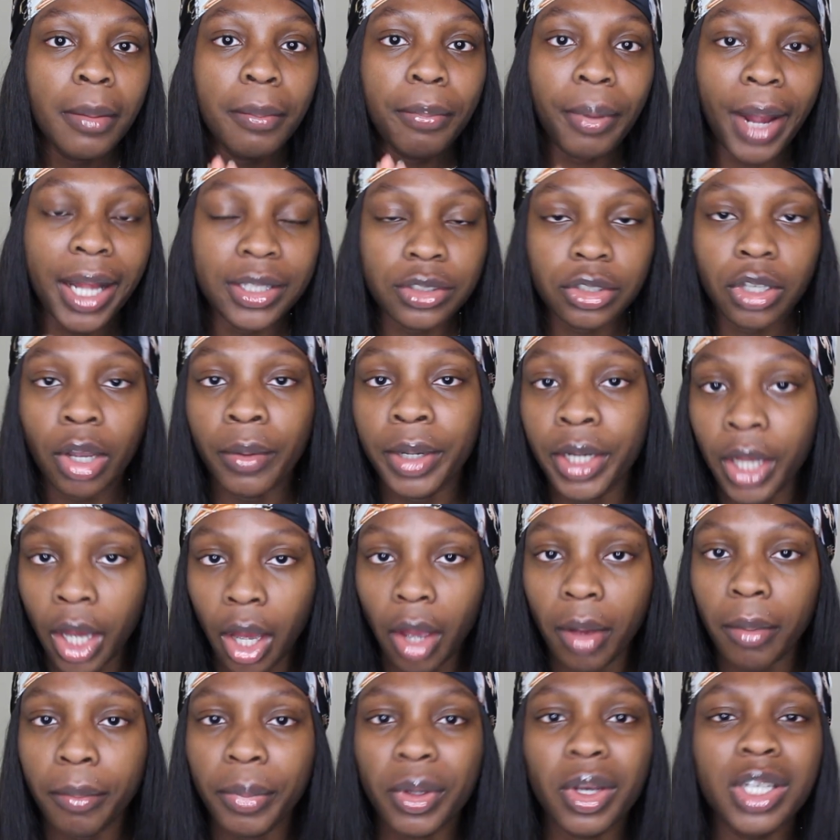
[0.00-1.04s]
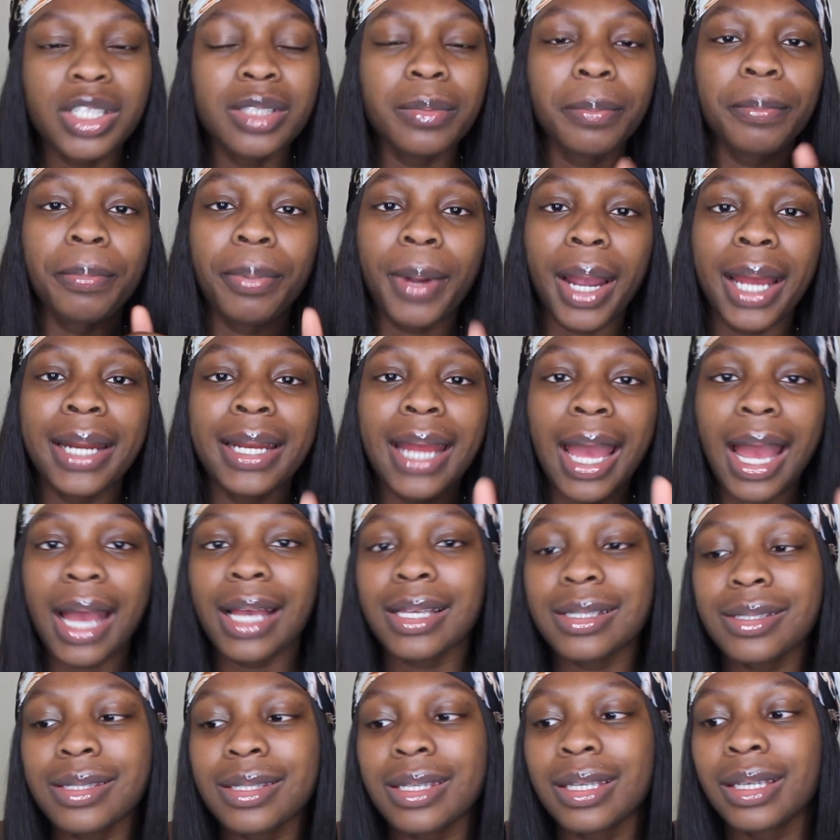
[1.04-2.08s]
Brad's going home, because Brad
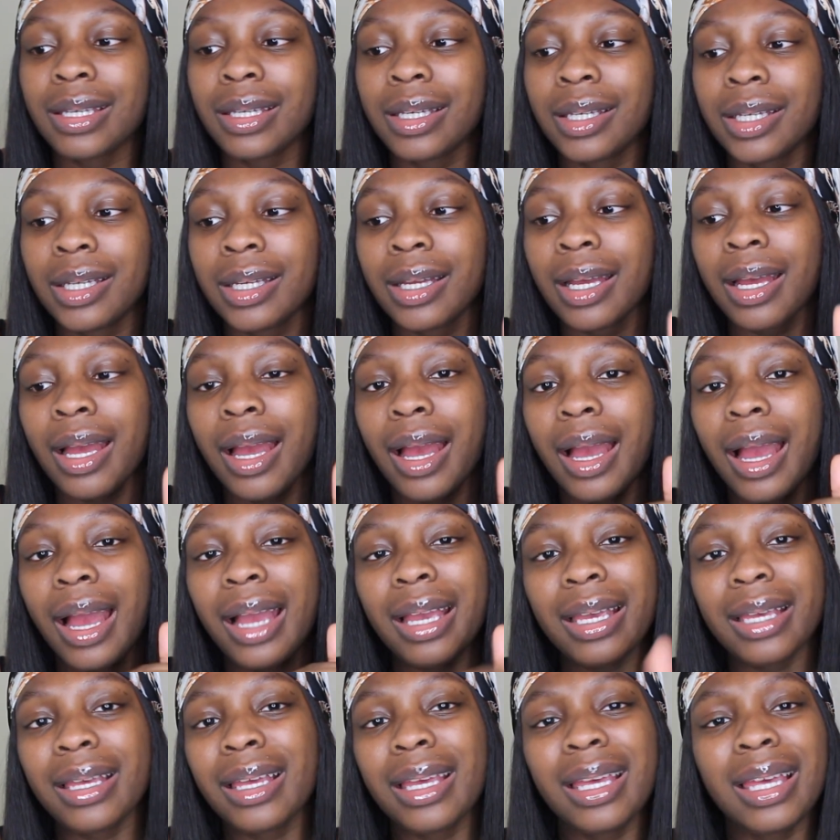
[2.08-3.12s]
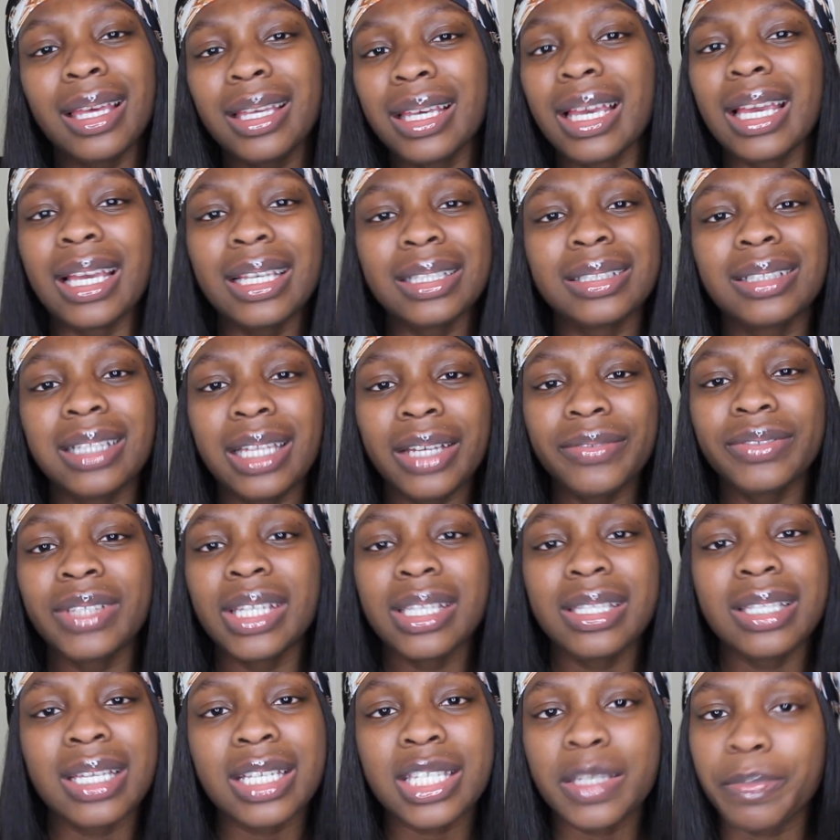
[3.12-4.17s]
has, he's lived
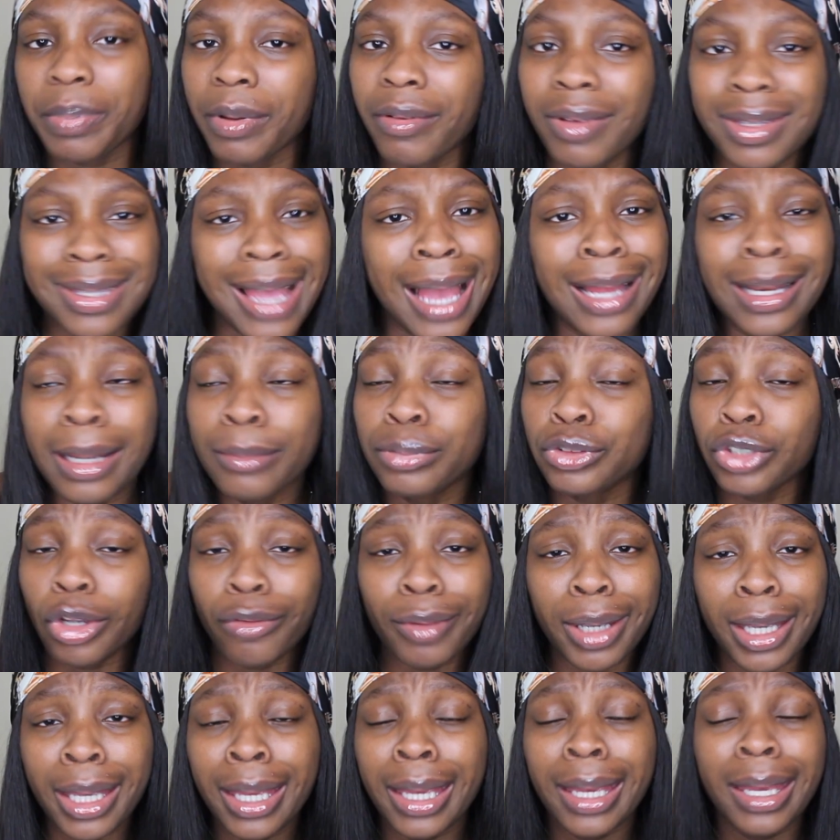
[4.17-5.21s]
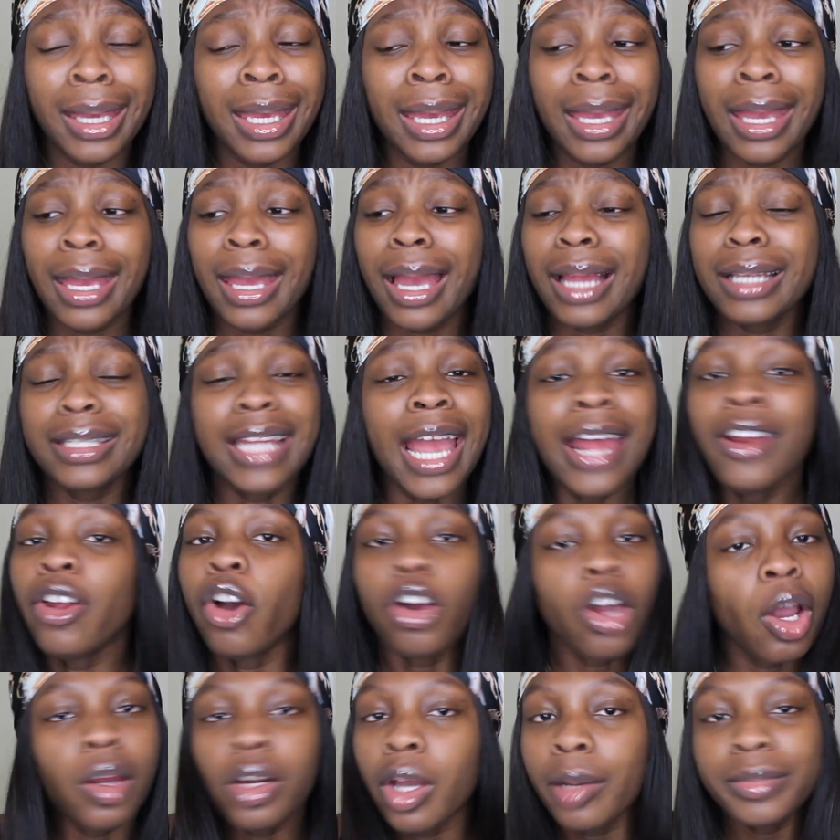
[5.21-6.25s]
his experience, and I'm sorry, they're
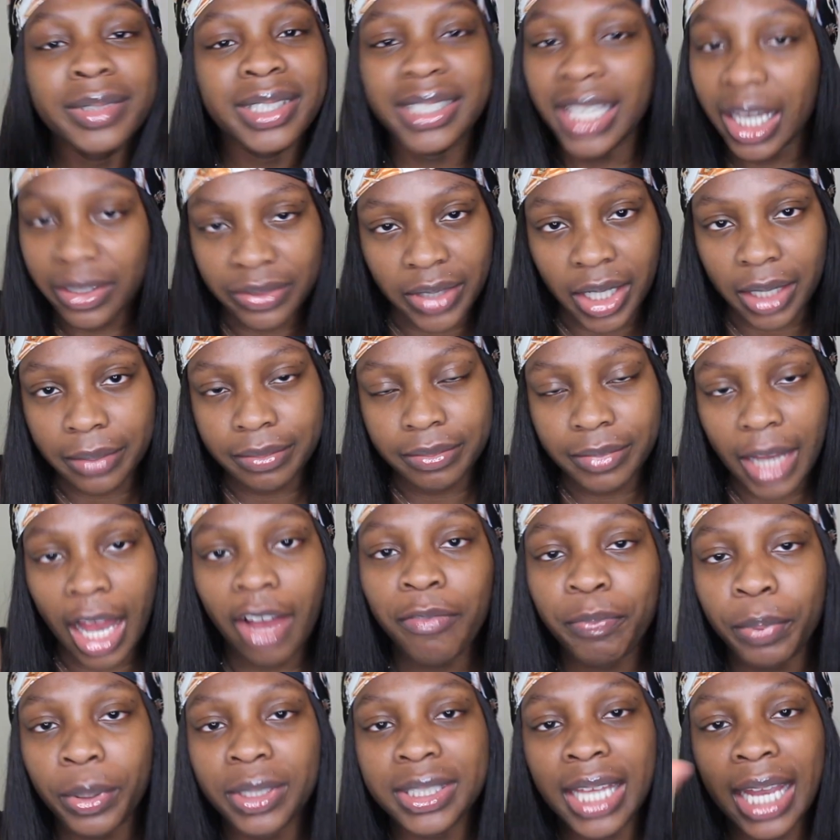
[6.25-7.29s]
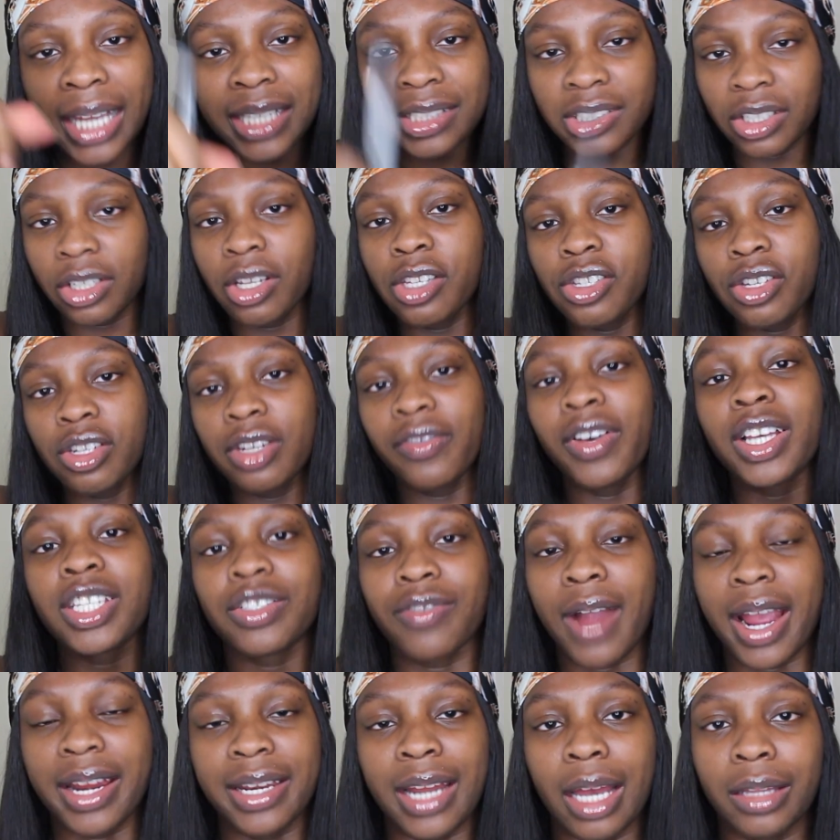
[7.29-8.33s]
not going home together. I've put that into the
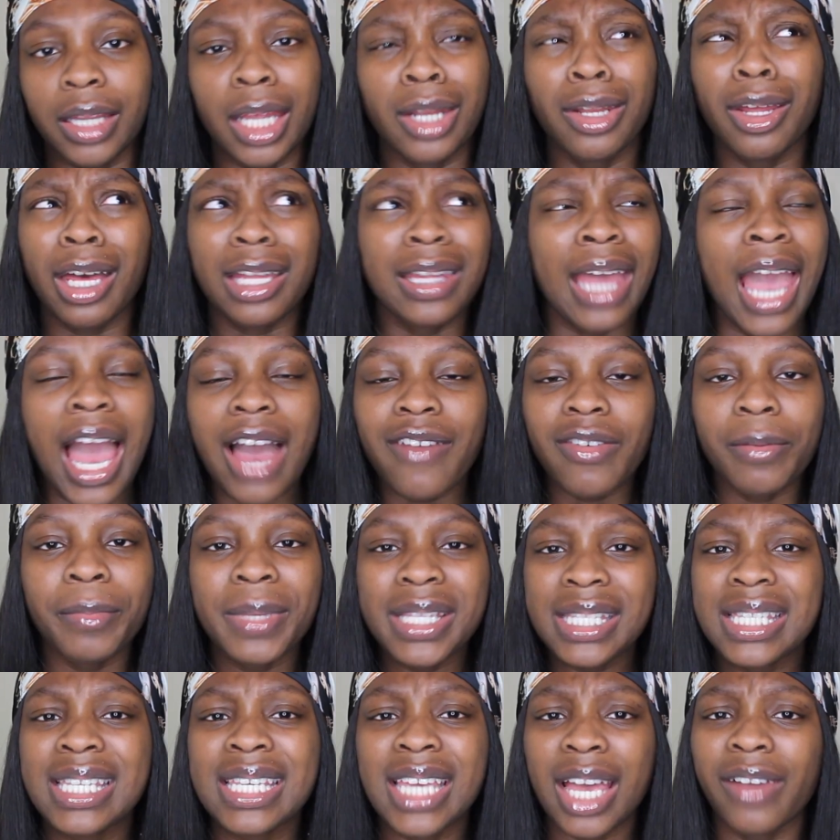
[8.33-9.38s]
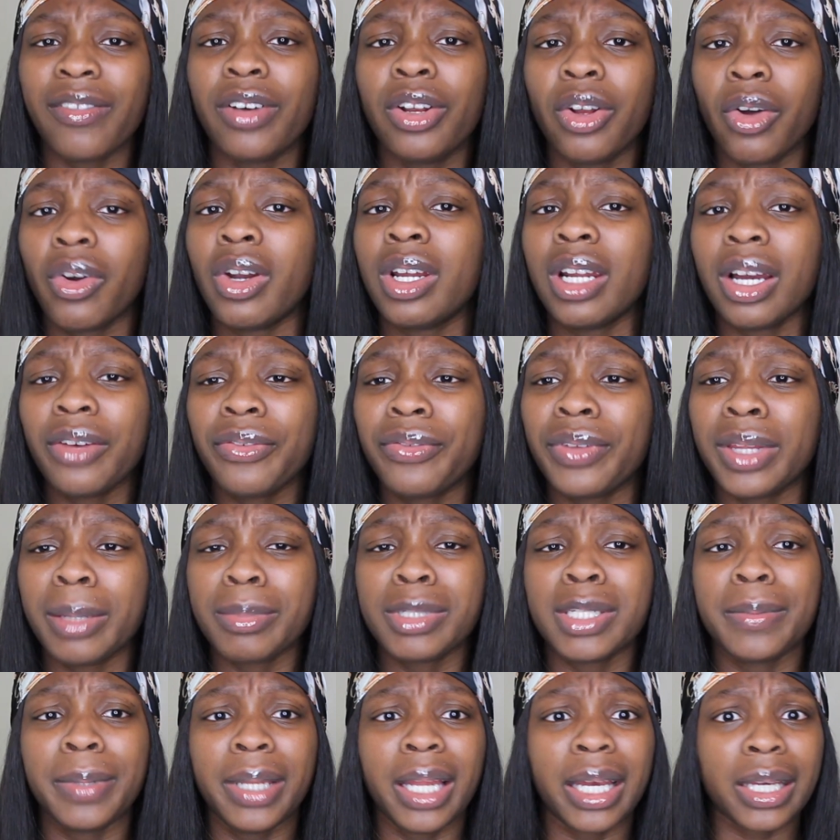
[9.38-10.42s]
universe right now. They haven't been together long enough for them
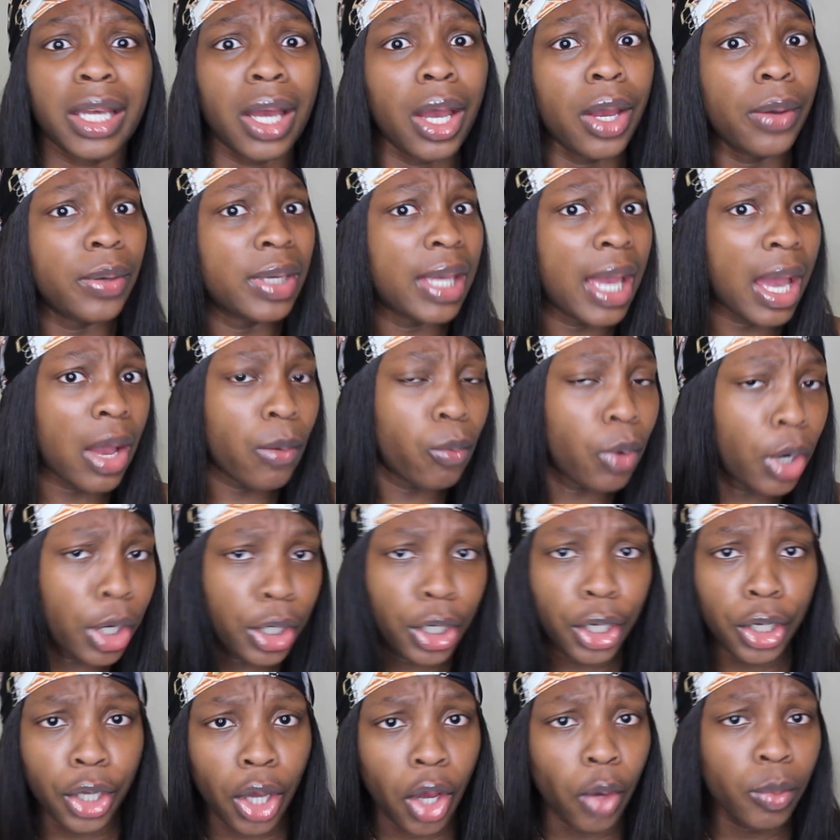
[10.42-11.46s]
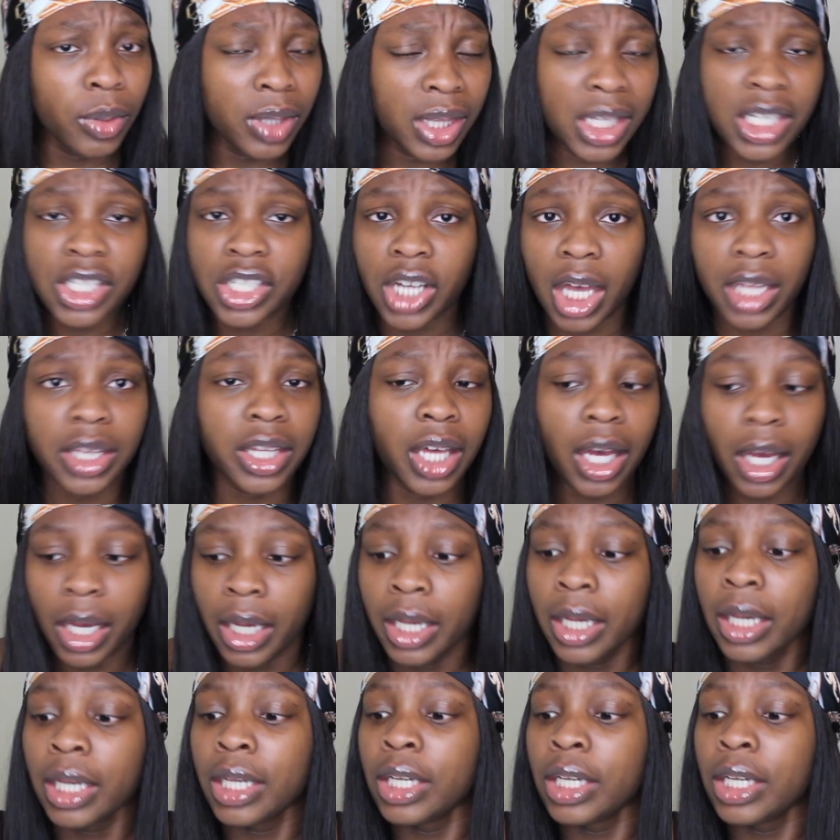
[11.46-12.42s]
to be like, oh yeah, we're gonna go with each other.